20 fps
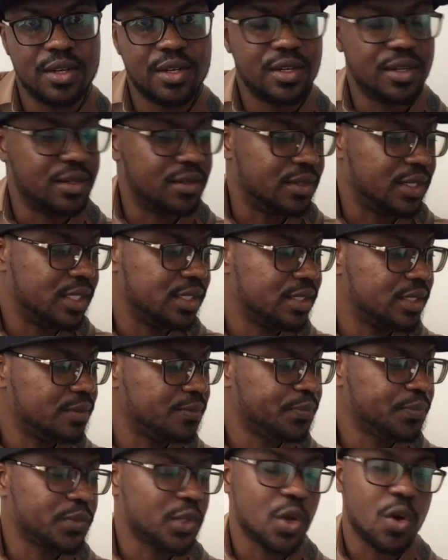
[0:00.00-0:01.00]
All right,
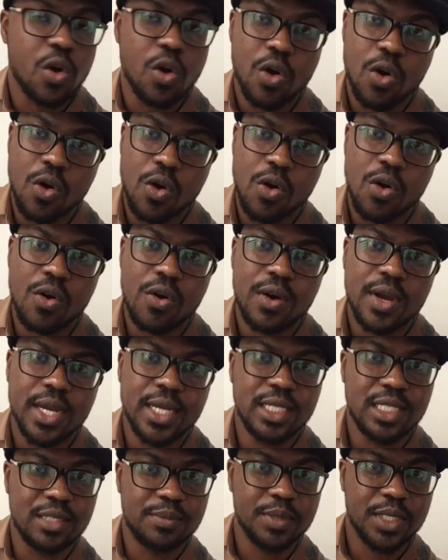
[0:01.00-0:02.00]
or a
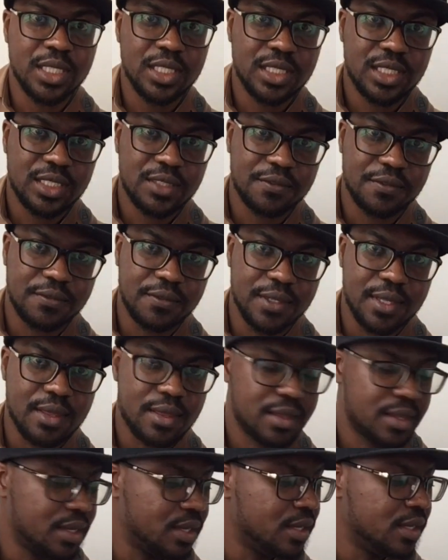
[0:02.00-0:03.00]
diminished 5th,
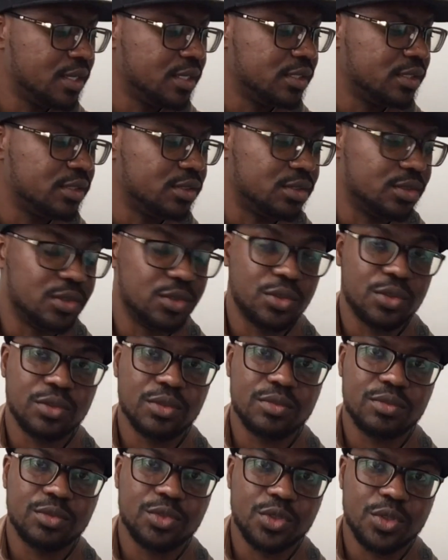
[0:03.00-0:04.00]
so
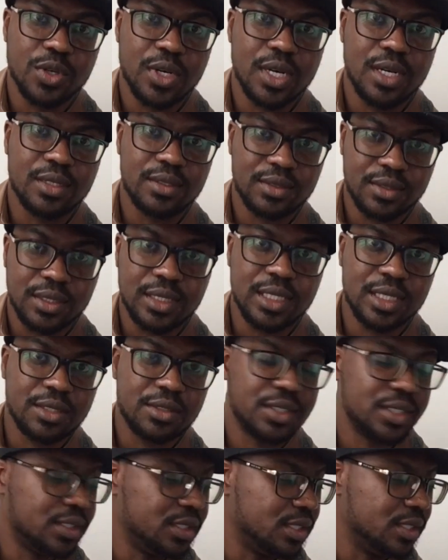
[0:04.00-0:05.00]
you are
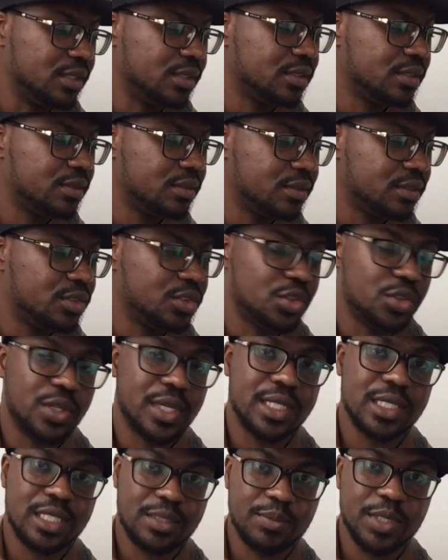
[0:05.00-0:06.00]
decreasing, so you are
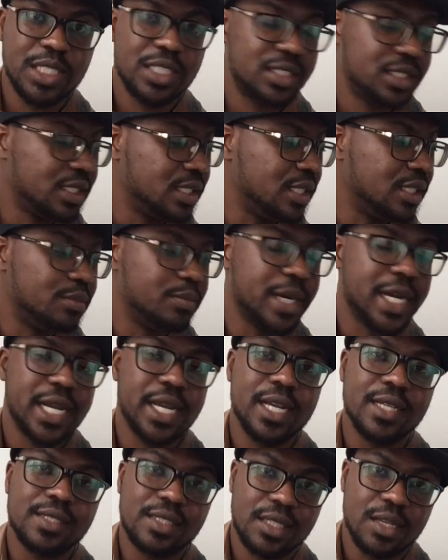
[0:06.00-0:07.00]
diminishing it by a
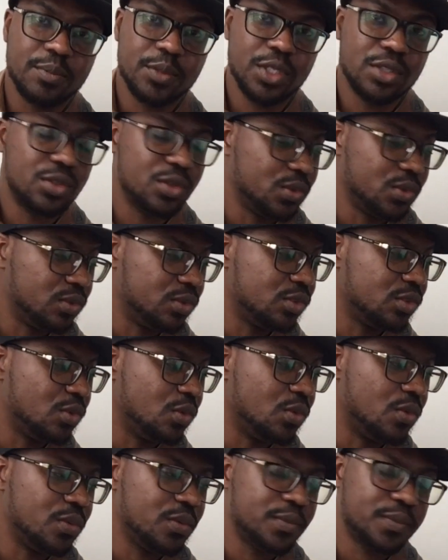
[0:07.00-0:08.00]
semitone, so
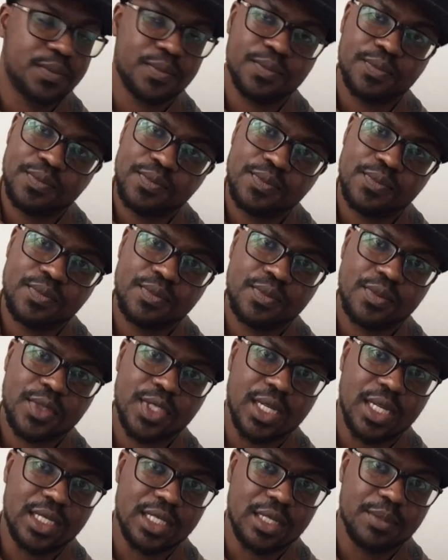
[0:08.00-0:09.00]
a
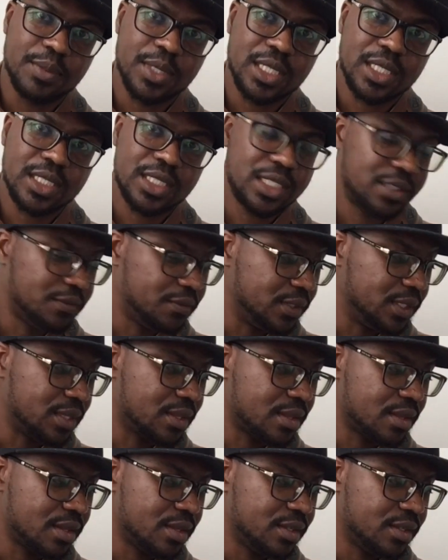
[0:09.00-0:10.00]
diminished
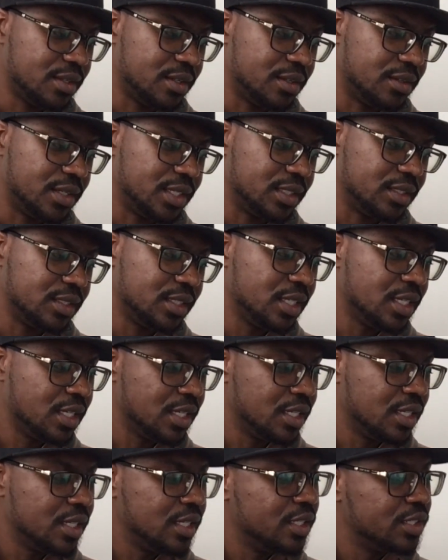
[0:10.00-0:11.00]
5th. All right,
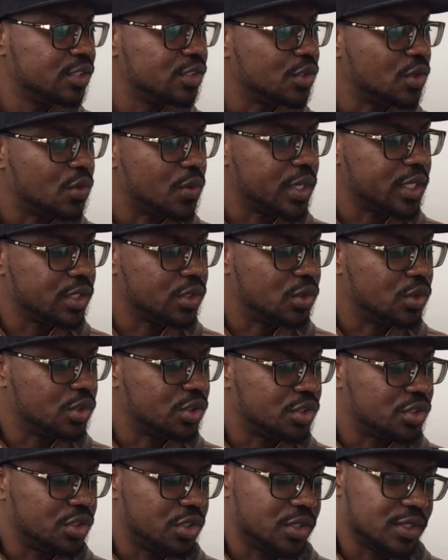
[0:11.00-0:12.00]
so when you go
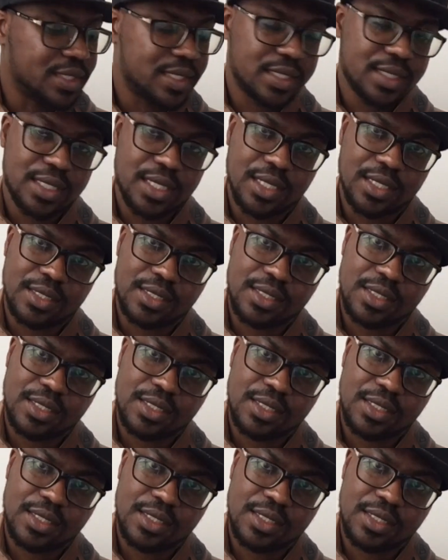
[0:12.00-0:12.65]
to your 6th,